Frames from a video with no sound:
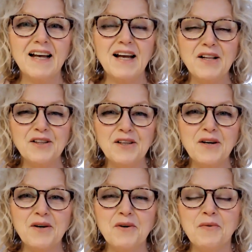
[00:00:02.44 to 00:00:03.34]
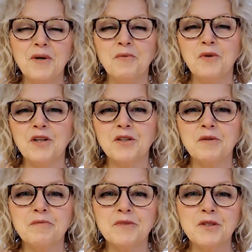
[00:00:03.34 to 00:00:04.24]
Hello and
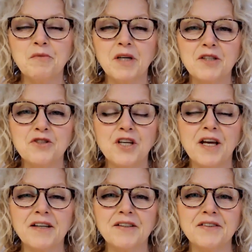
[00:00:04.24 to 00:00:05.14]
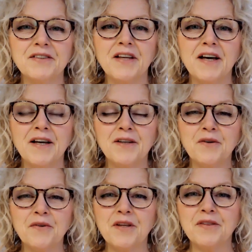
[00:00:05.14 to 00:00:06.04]
welcome to my channel. I
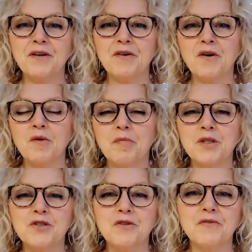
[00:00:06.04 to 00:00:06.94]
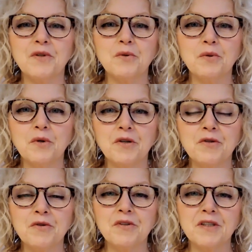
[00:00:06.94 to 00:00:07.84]
know that there are a bunch of you who are
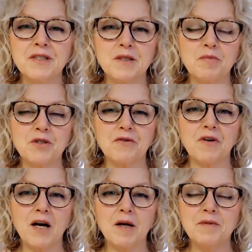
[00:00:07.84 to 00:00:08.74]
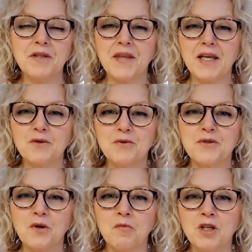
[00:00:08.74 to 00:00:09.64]
newly subscribed. Thank you
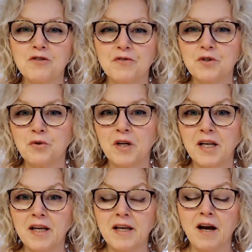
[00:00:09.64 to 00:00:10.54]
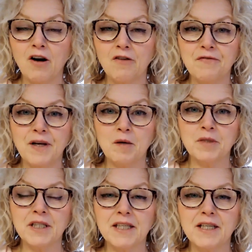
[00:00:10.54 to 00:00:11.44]
so much for joining our
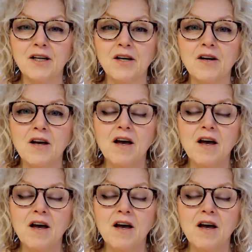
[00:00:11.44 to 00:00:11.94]
family here.